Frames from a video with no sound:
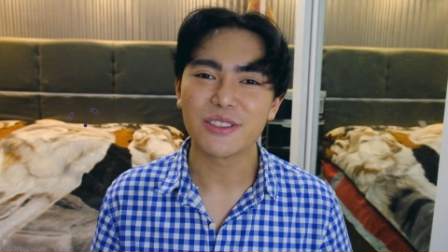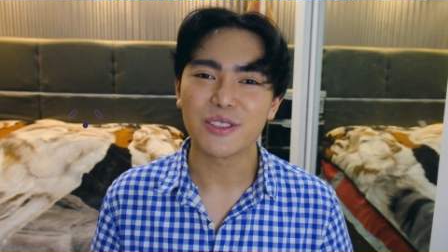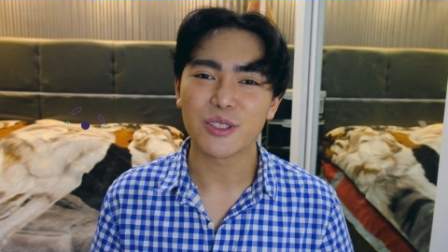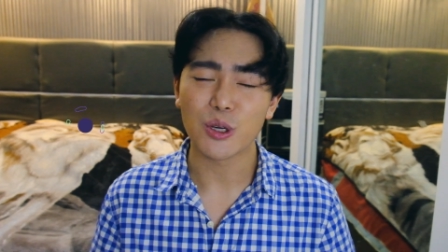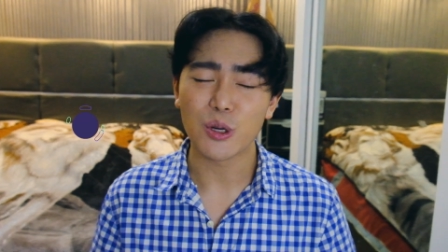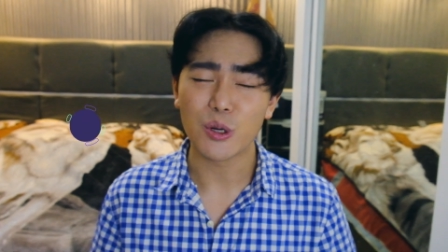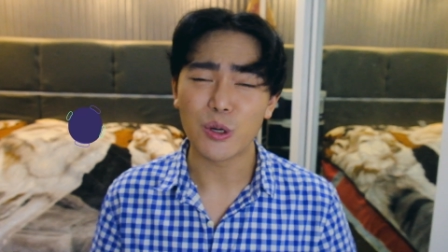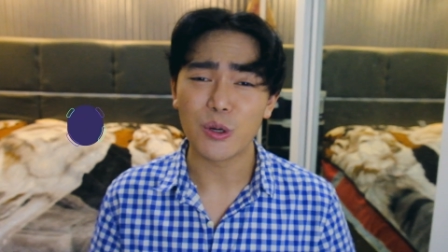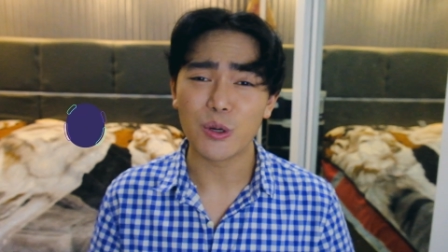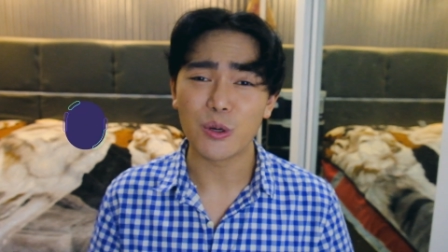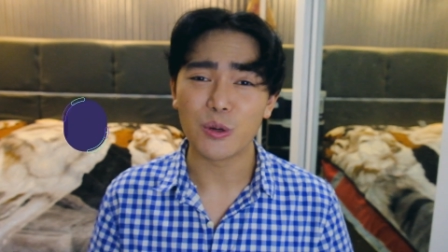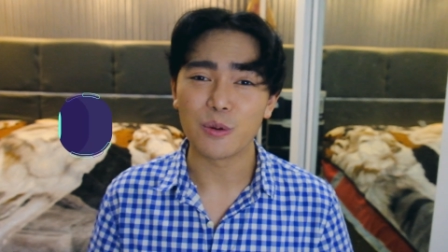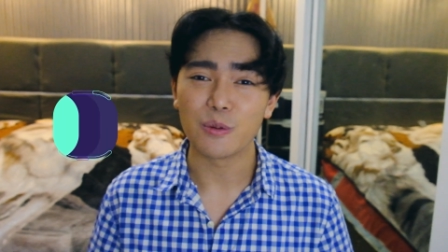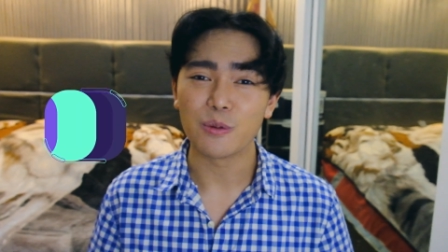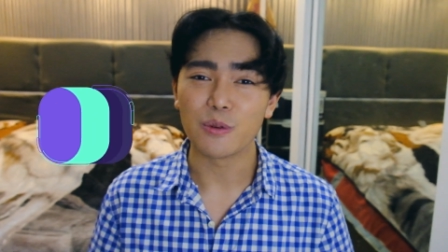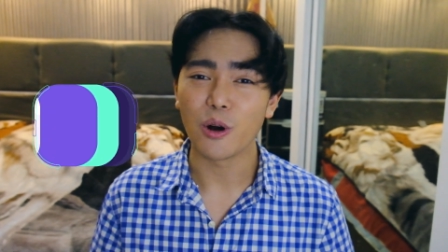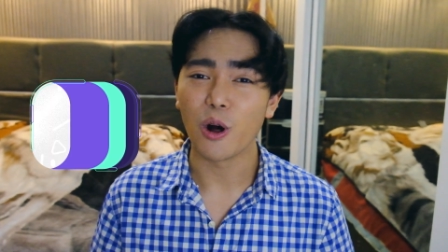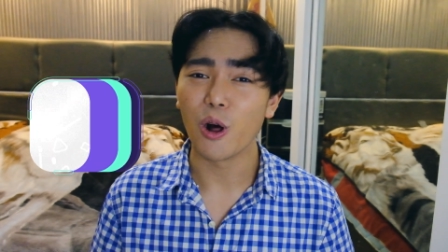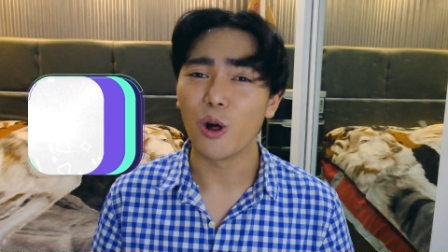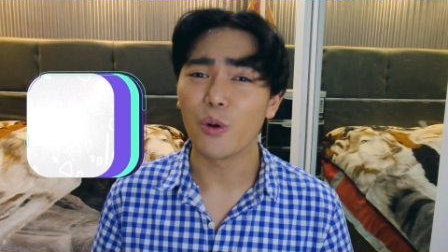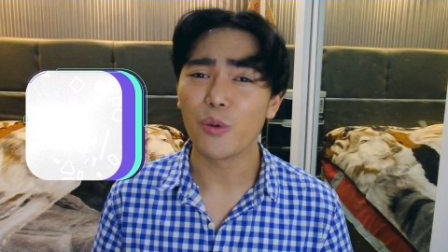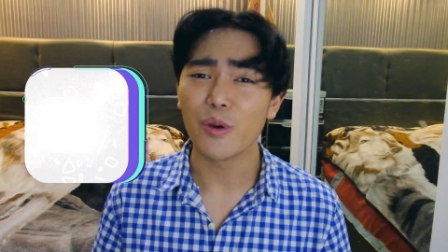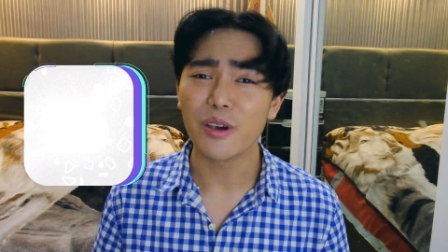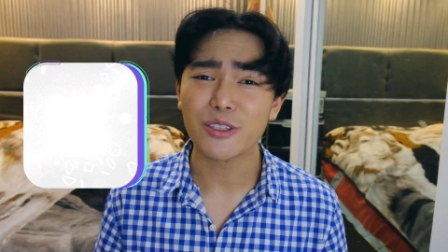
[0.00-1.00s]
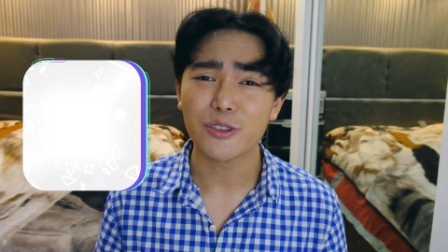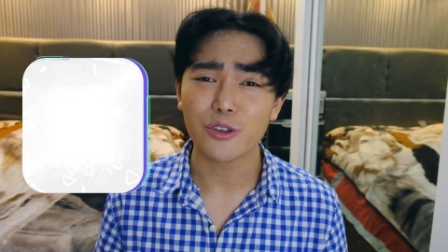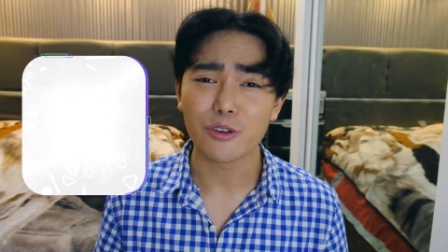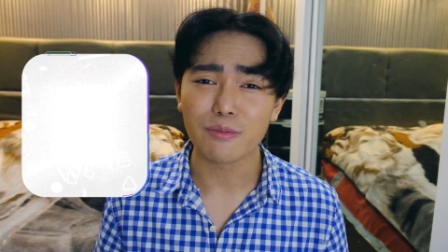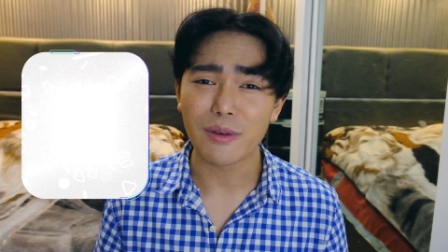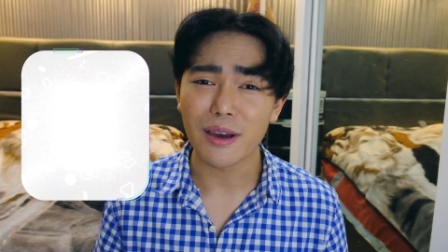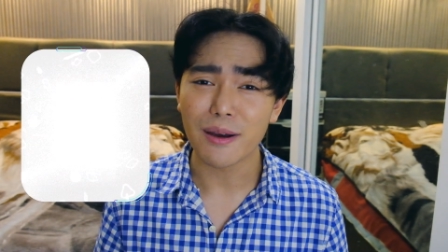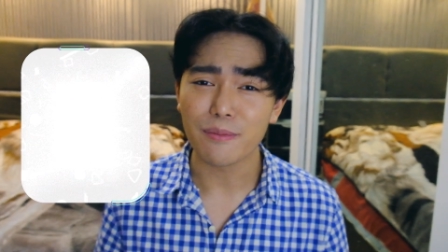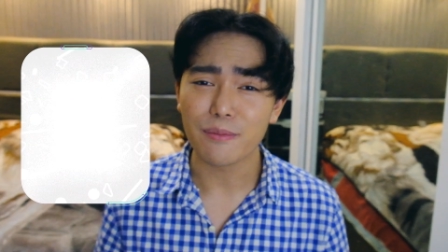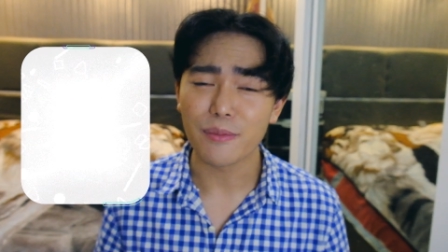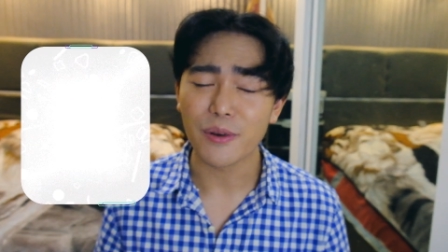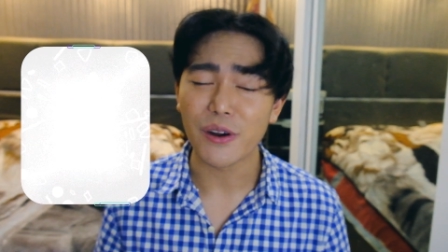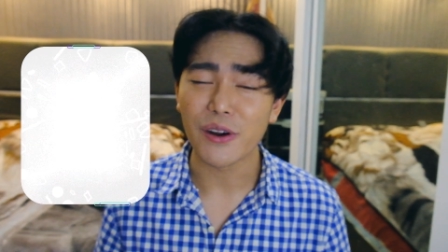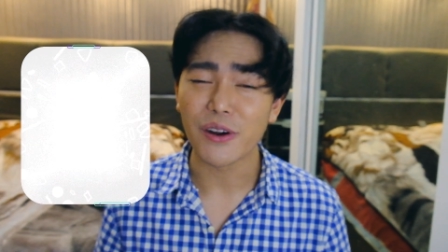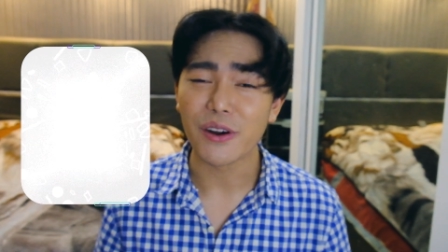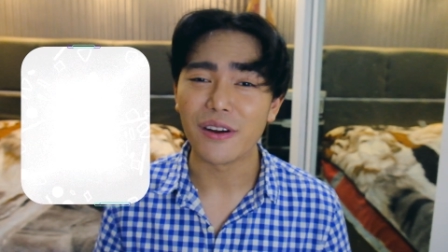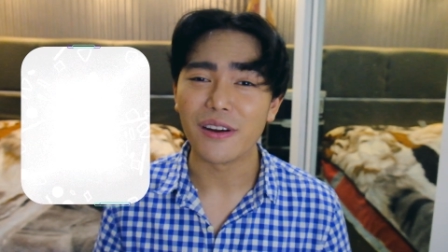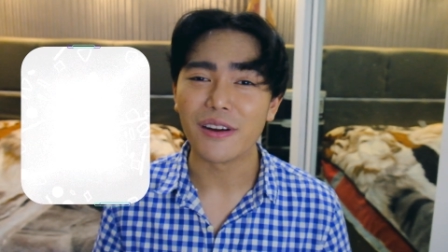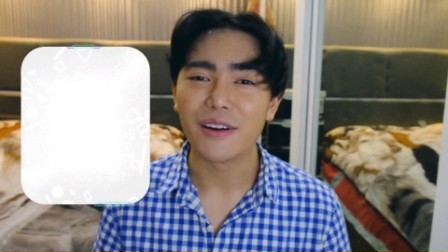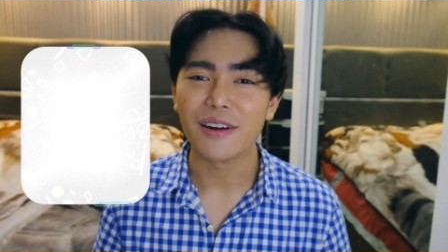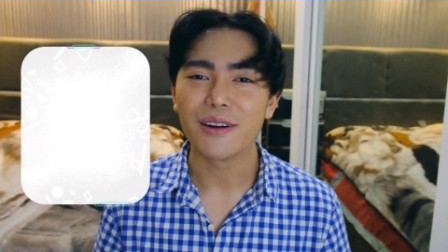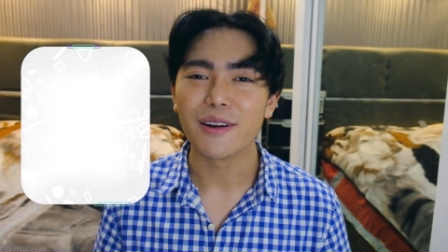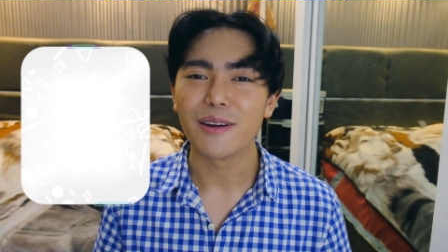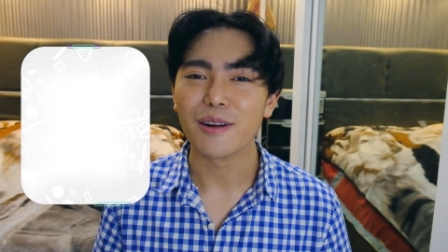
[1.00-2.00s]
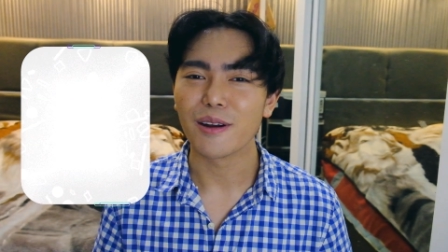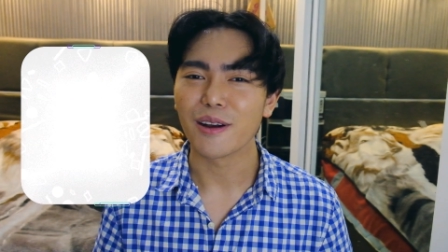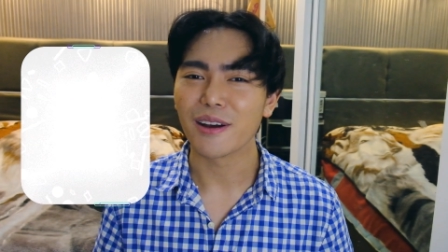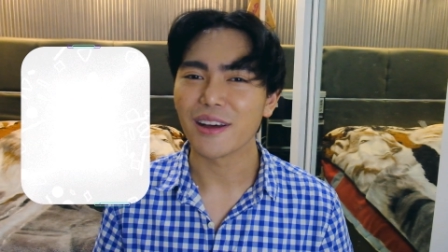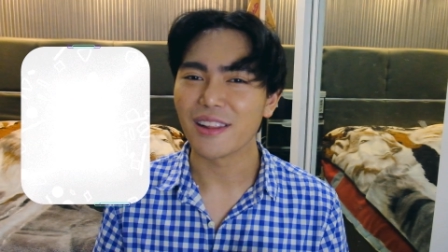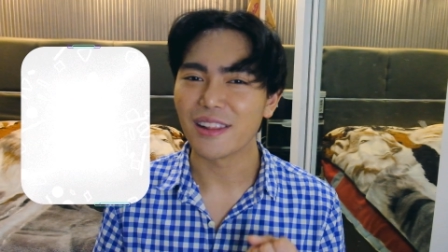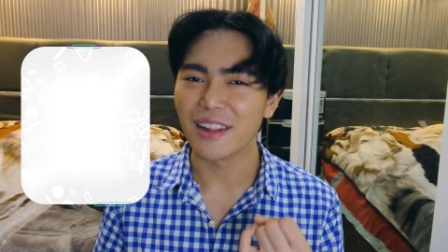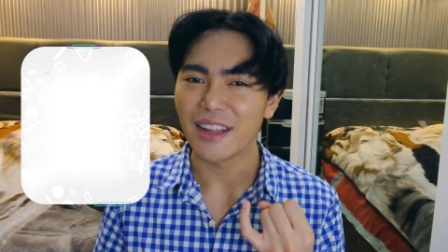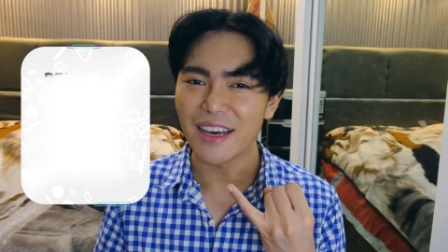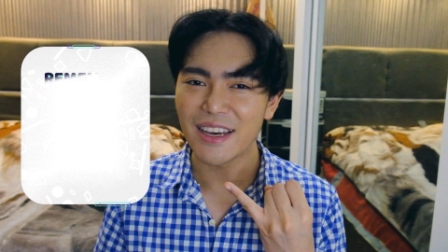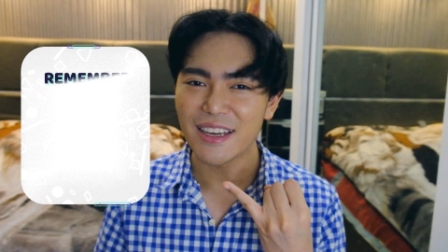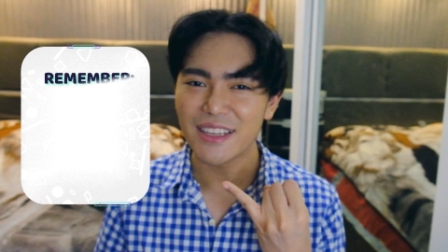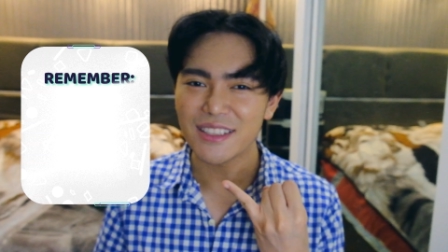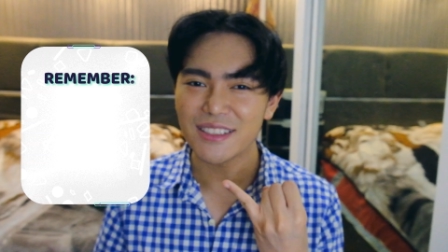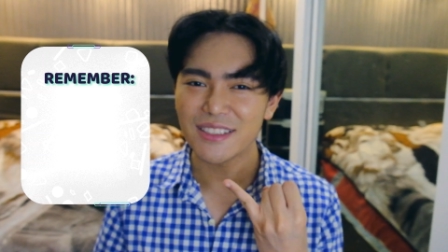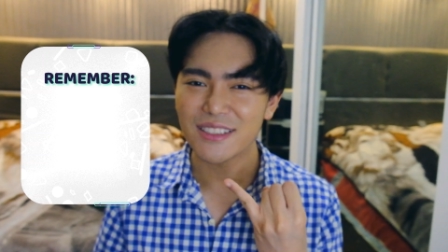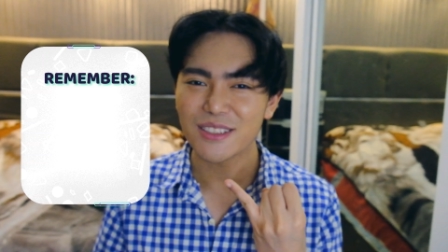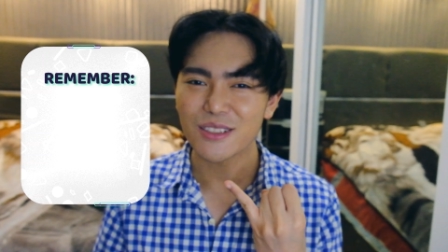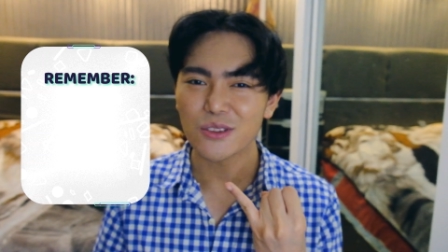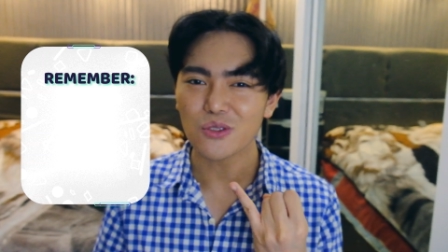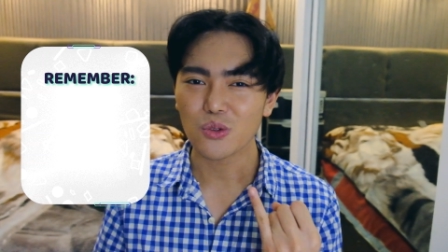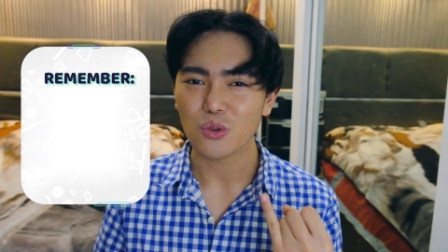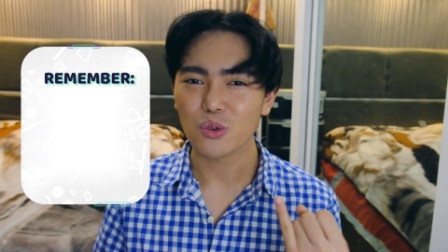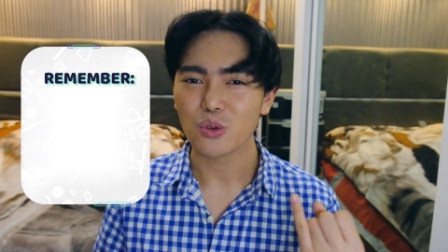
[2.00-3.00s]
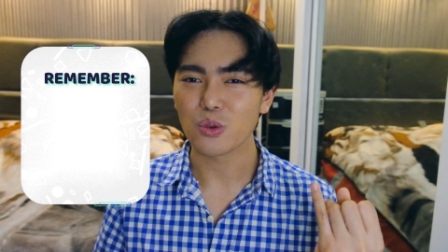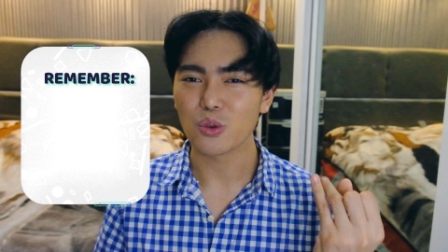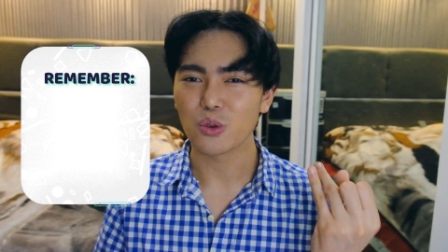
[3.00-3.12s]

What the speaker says: So, always remember, cleanse,